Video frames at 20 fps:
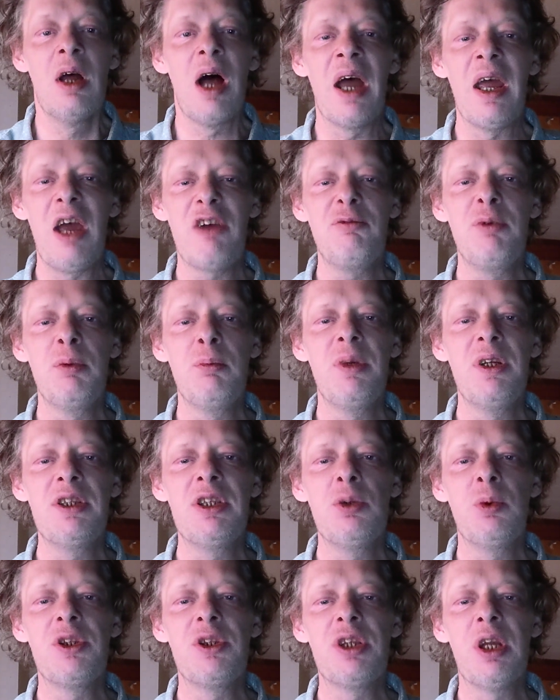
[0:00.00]
I have been
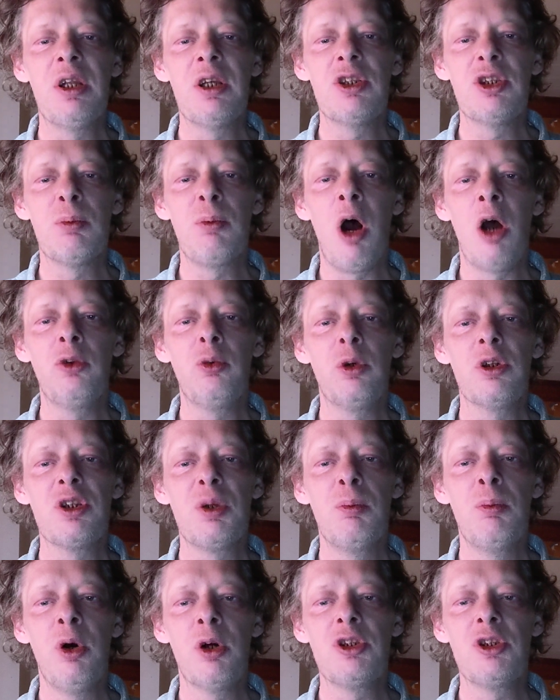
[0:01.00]
busy with sending some
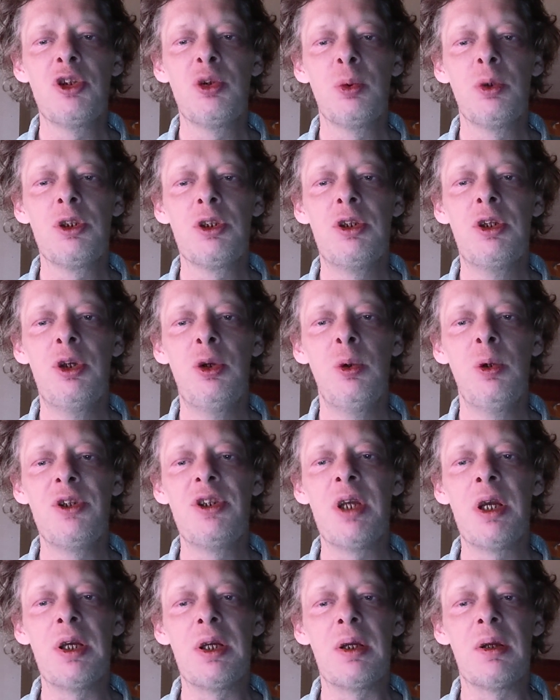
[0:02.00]
artworks and books towards the
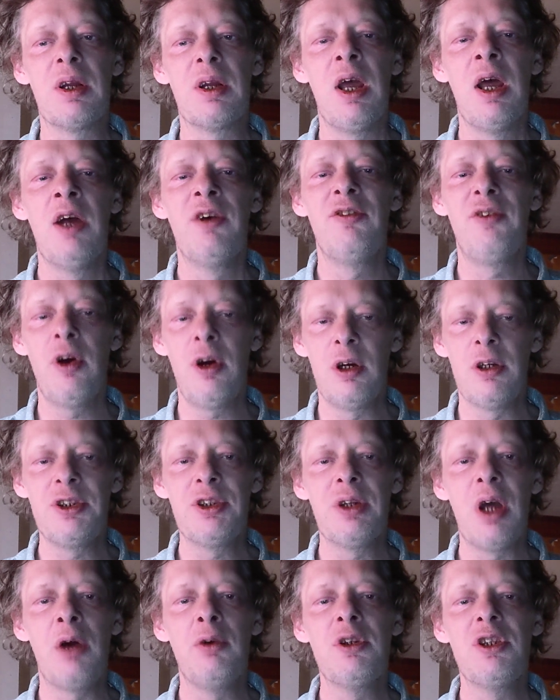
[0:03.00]
USA.
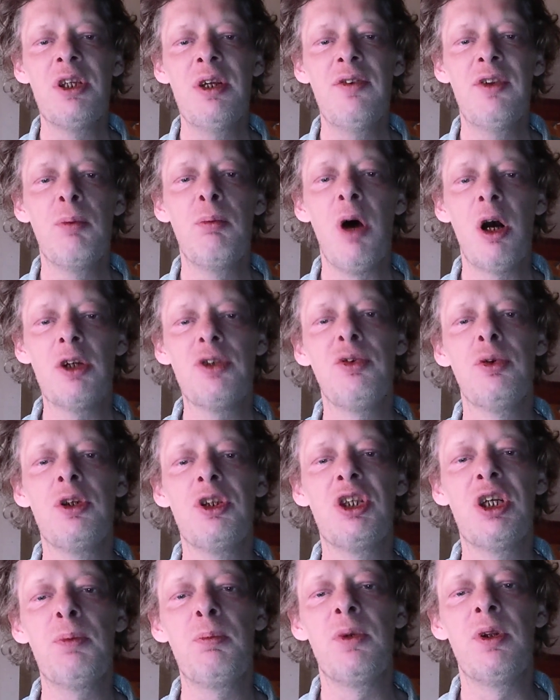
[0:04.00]
First, I received a box for
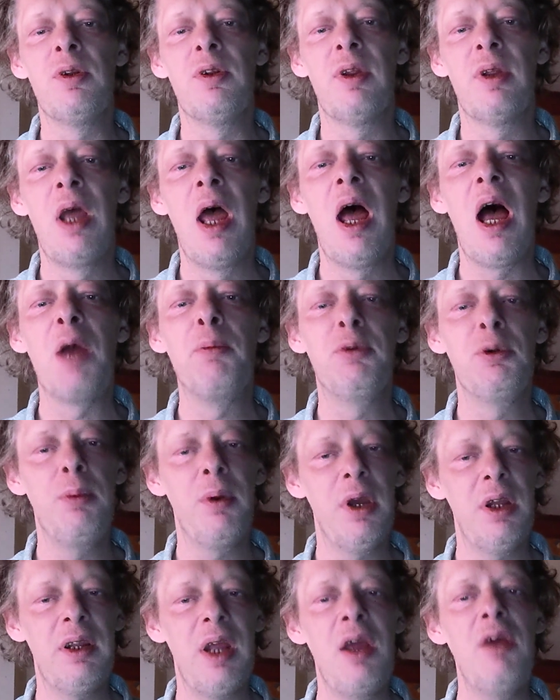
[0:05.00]
the shipment. I
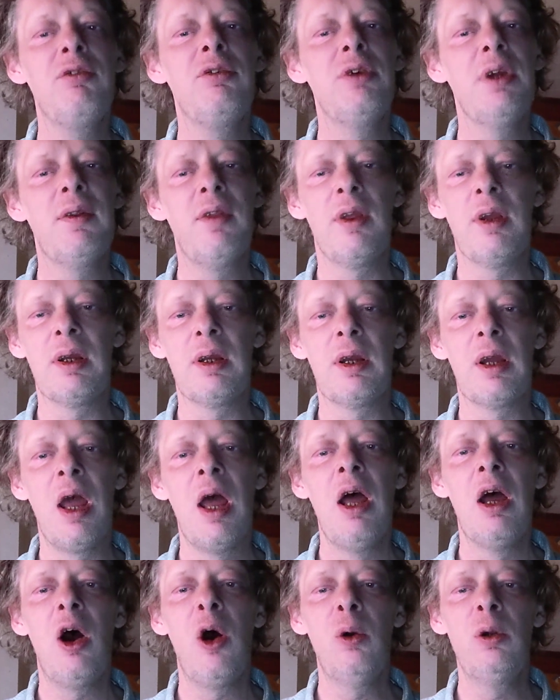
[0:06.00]
prepared everything,
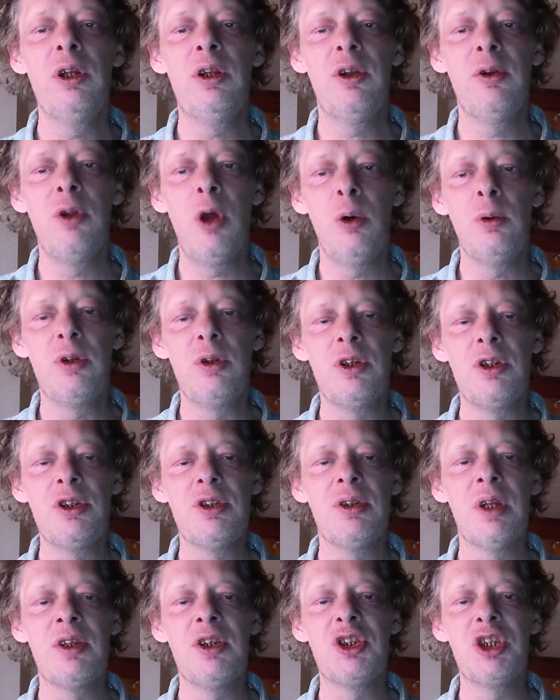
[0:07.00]
only to
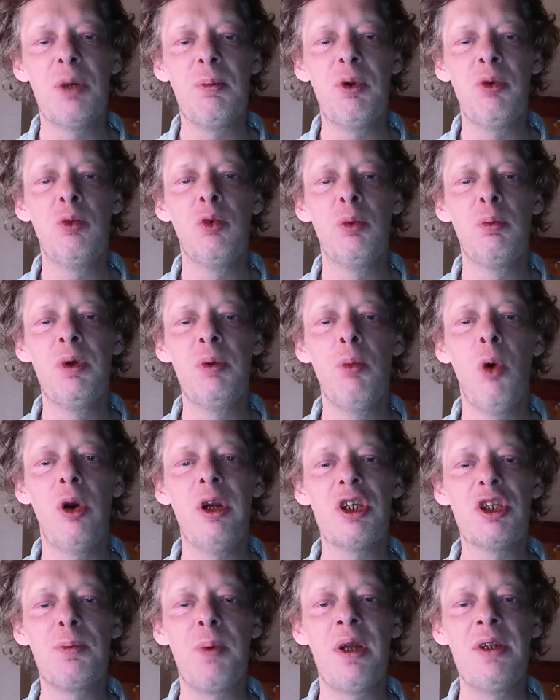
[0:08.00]
notice that the shipment would be
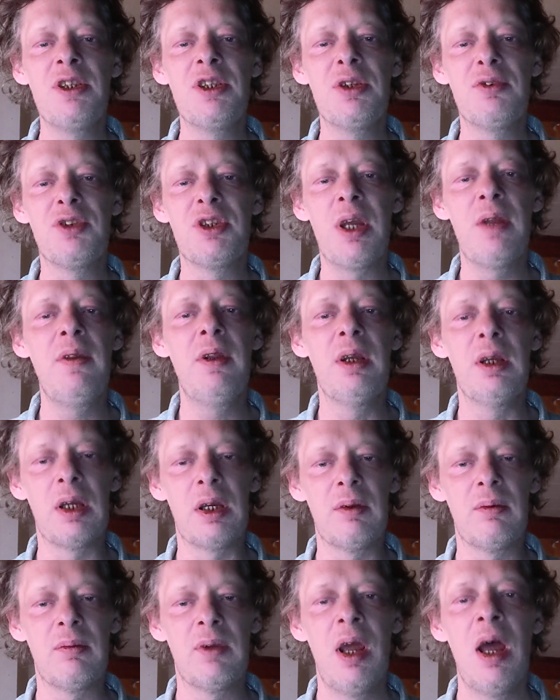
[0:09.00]
more expensive sending
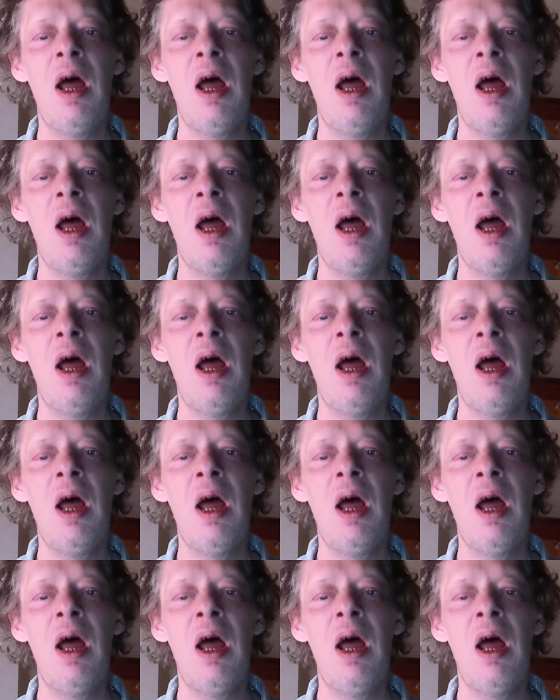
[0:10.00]
it.